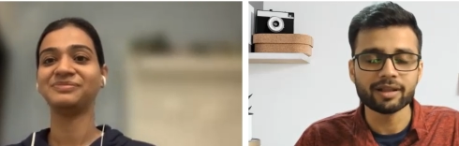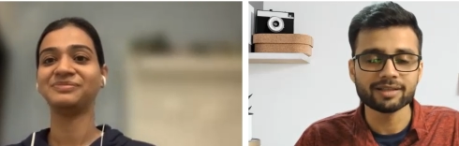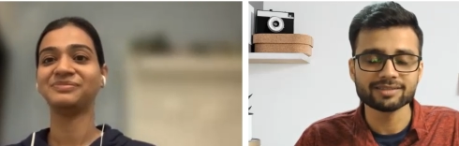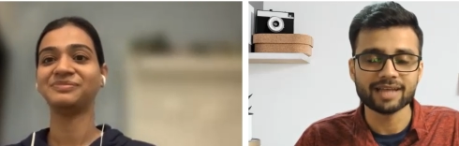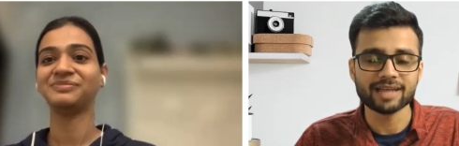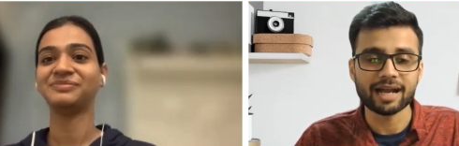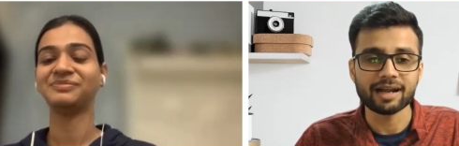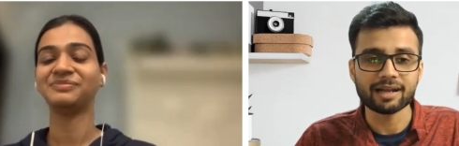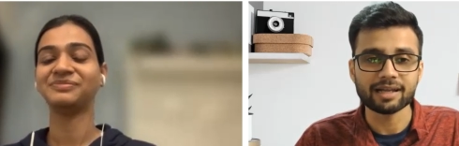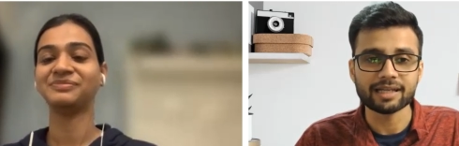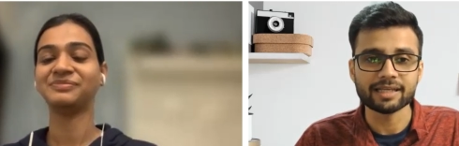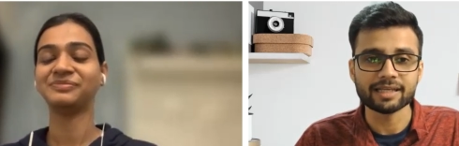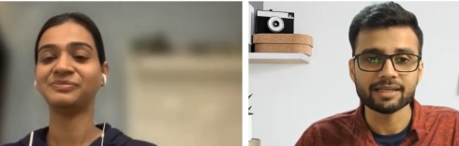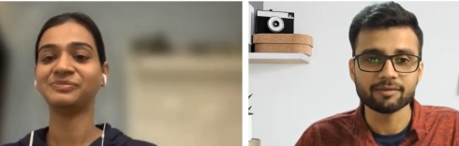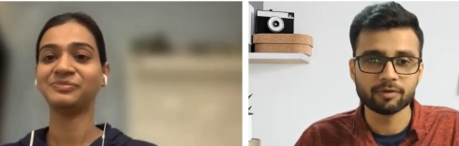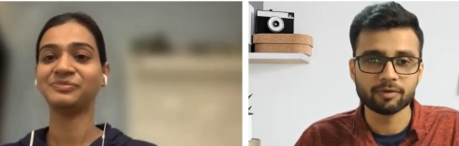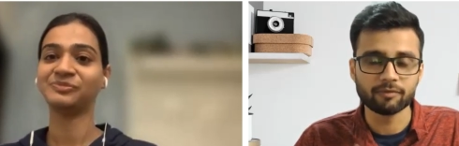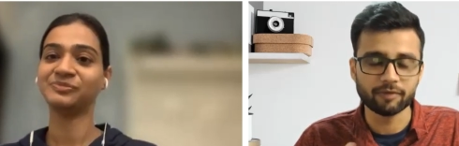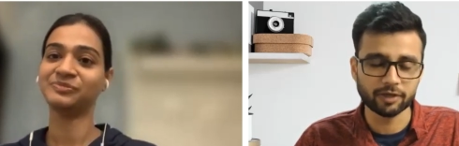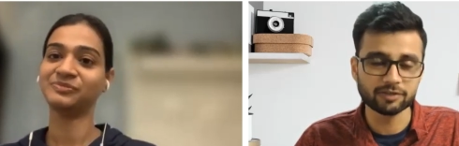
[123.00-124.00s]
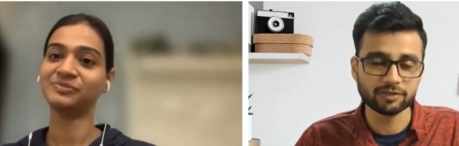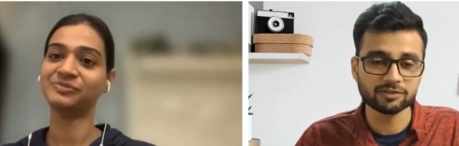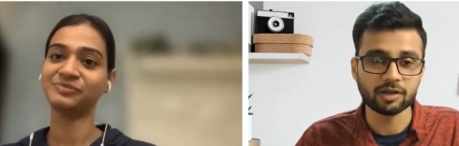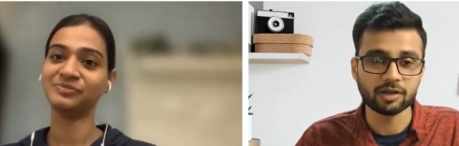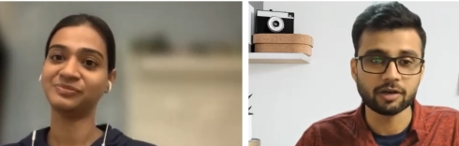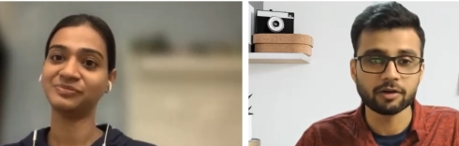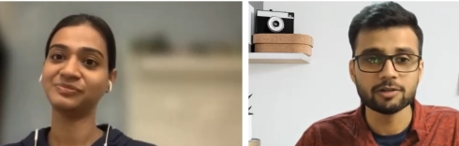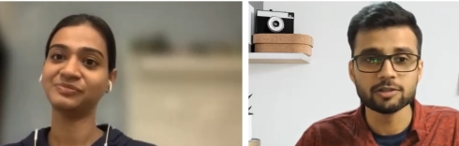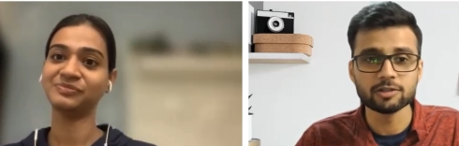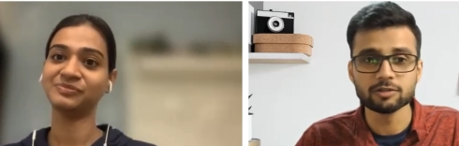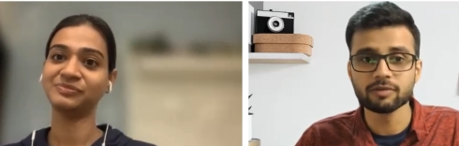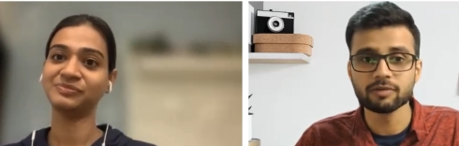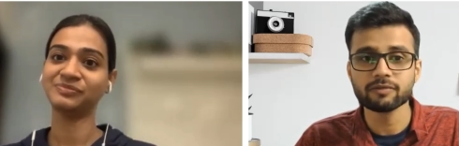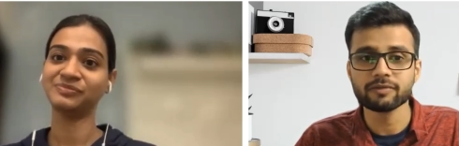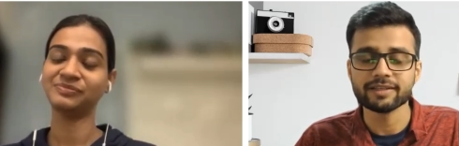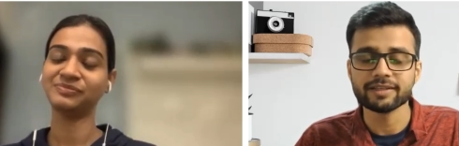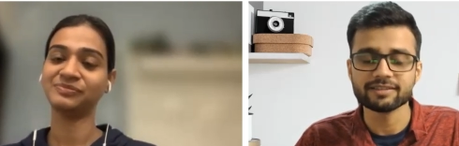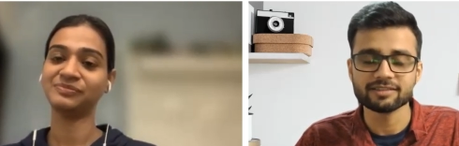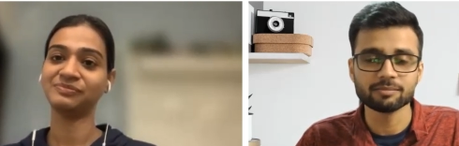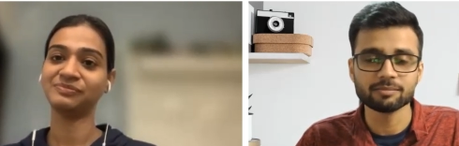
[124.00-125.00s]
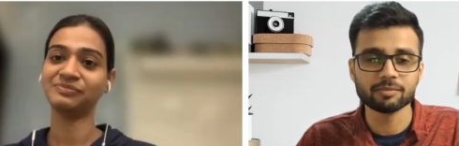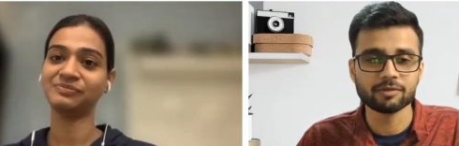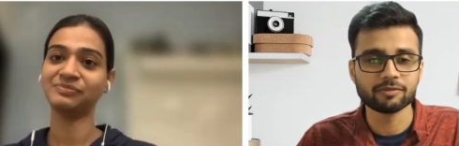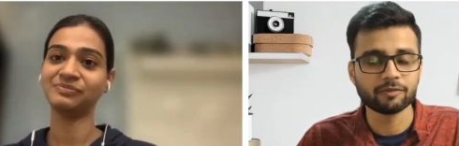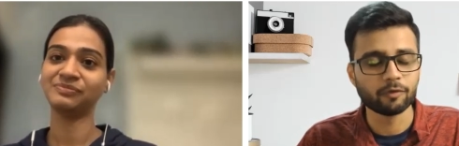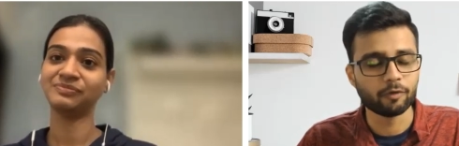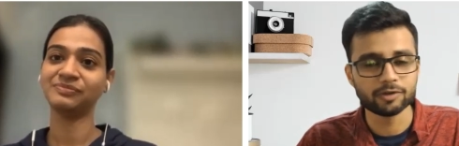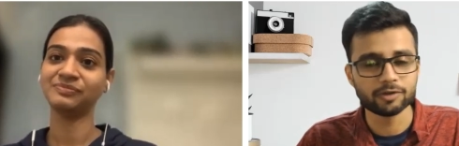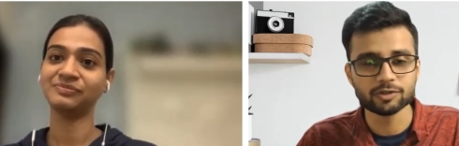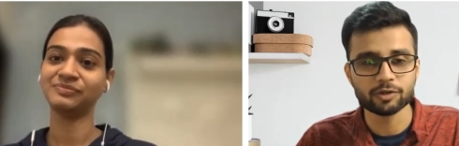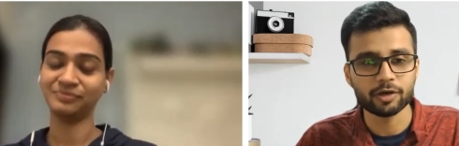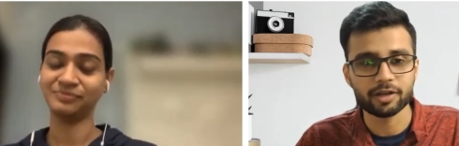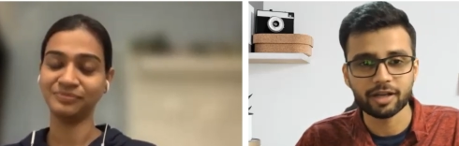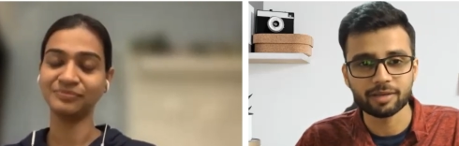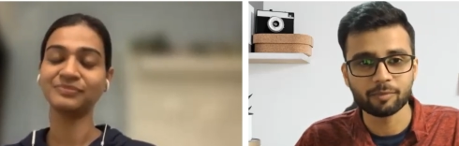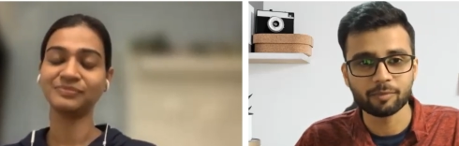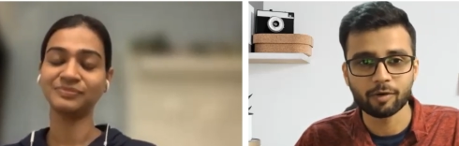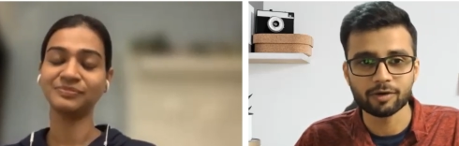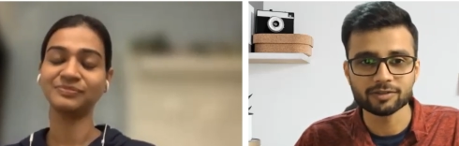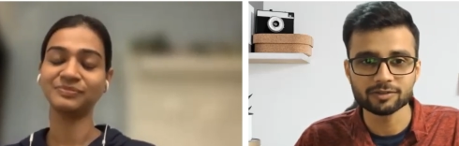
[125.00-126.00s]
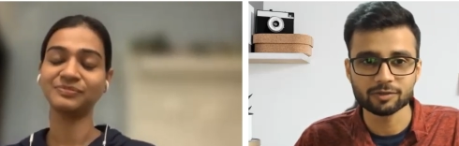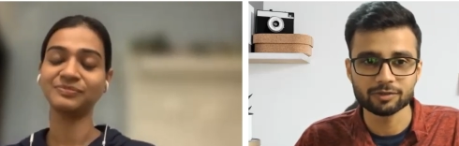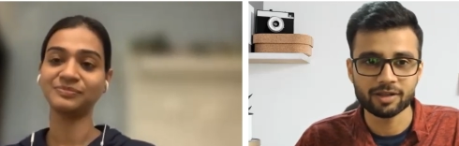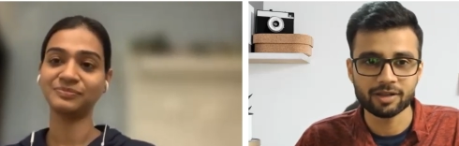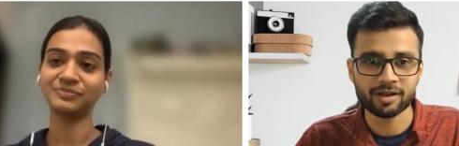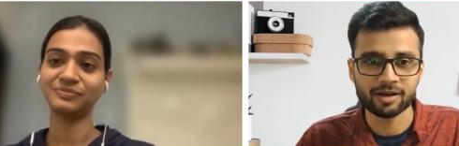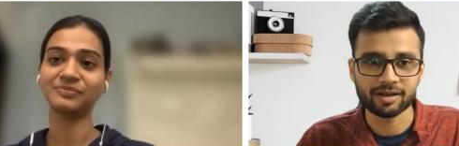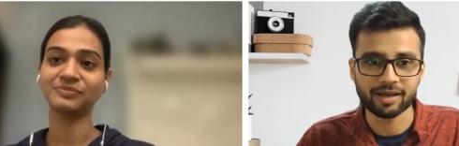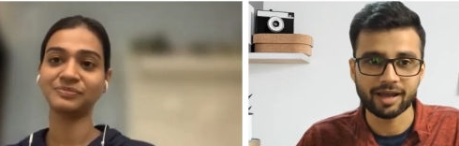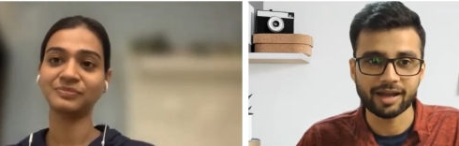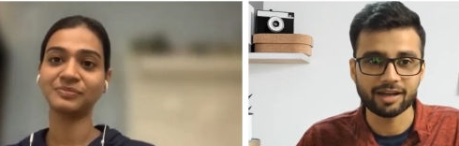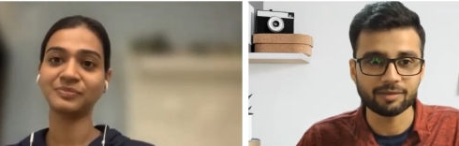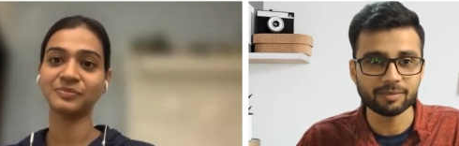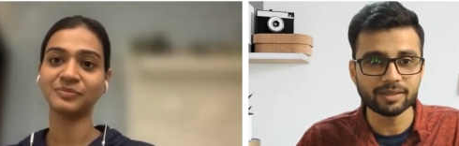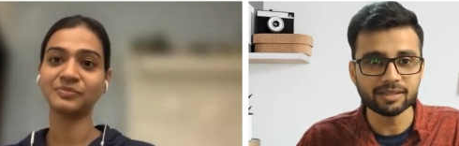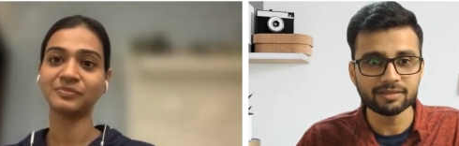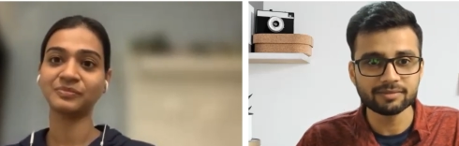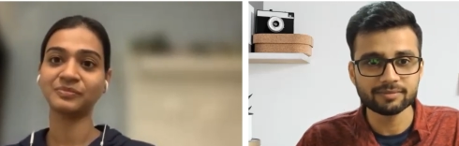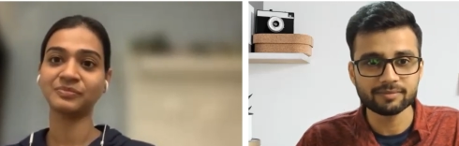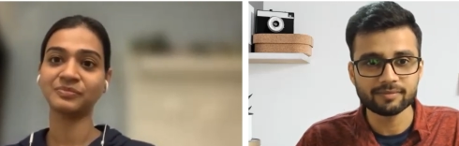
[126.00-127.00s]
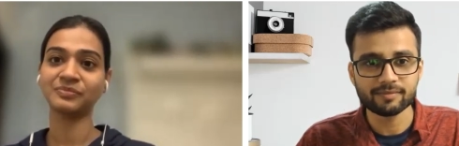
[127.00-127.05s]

Speaker 1: exactly were your struggles you were facing before joining Bosscoder Academy?